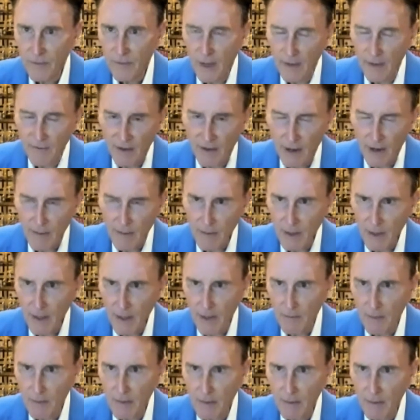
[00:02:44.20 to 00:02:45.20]
If I bake
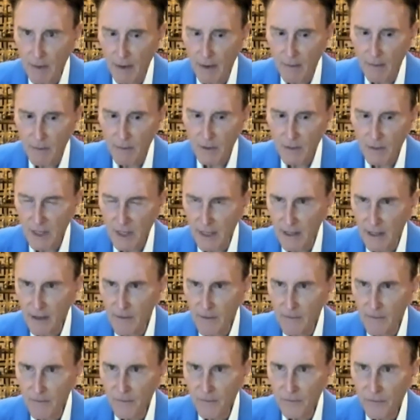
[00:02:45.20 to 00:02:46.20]
a
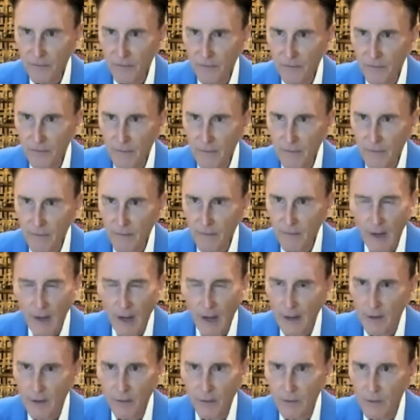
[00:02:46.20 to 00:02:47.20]
potato,
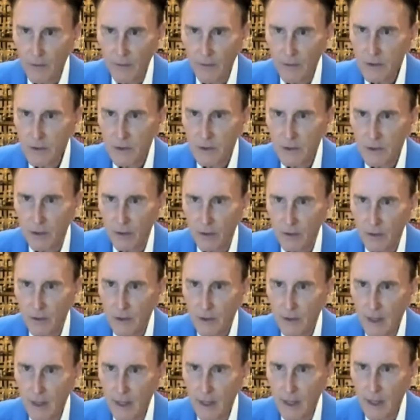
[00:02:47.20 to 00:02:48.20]
I don't use salt.
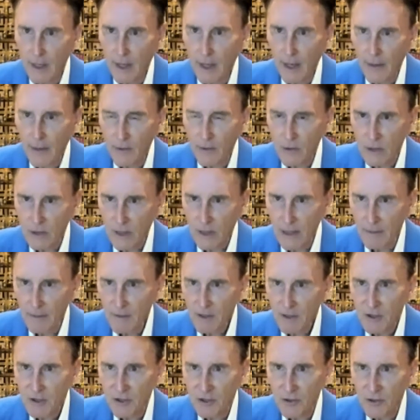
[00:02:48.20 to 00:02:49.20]
I use
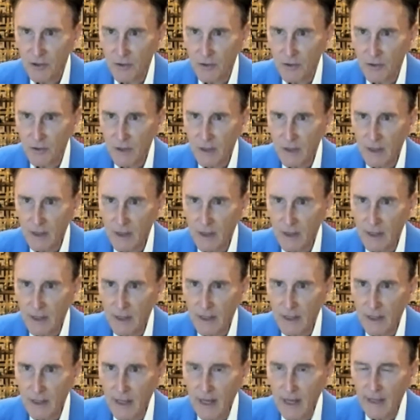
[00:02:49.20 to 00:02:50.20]
lemon juice.
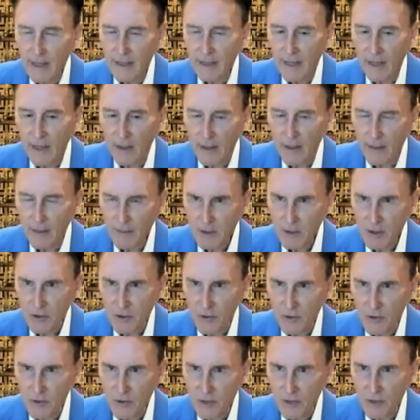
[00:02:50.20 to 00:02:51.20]
Now, lemon
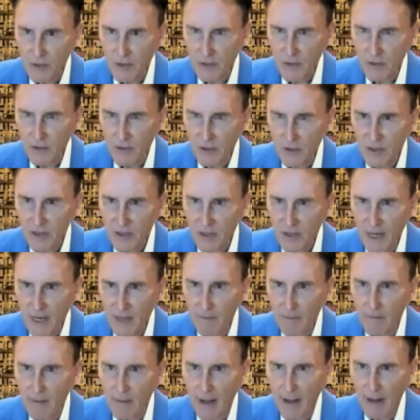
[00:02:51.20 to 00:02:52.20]
juice gives you the
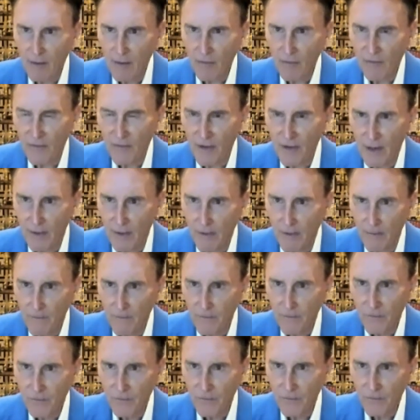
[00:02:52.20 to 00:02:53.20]
same mouthfeel
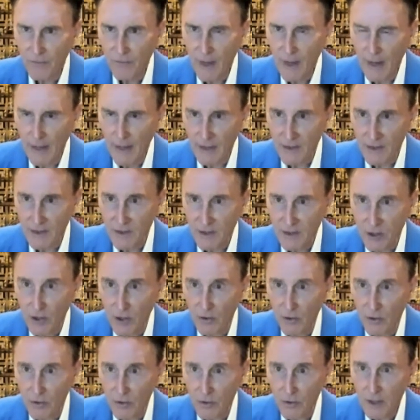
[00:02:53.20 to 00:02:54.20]
as
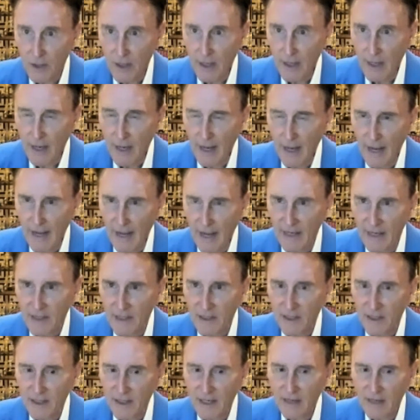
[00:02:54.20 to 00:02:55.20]
salt, and
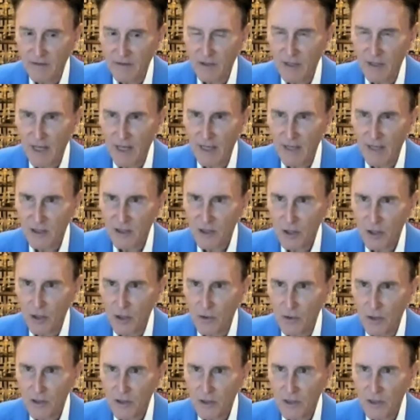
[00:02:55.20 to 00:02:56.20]
it gives you that
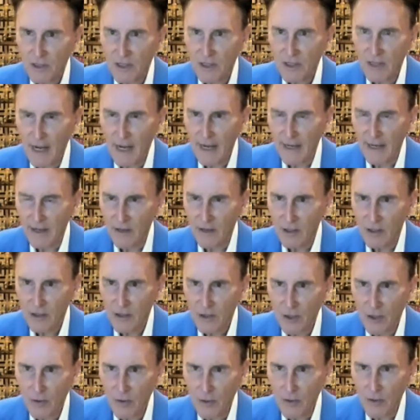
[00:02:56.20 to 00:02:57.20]
salt satiety, the
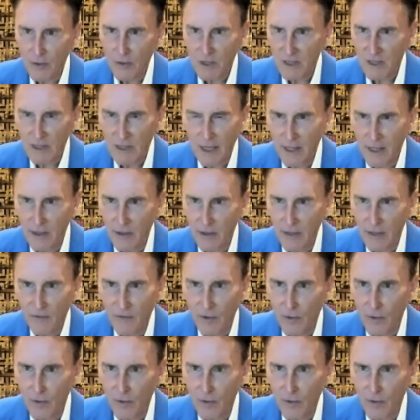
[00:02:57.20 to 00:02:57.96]
sodium satiety.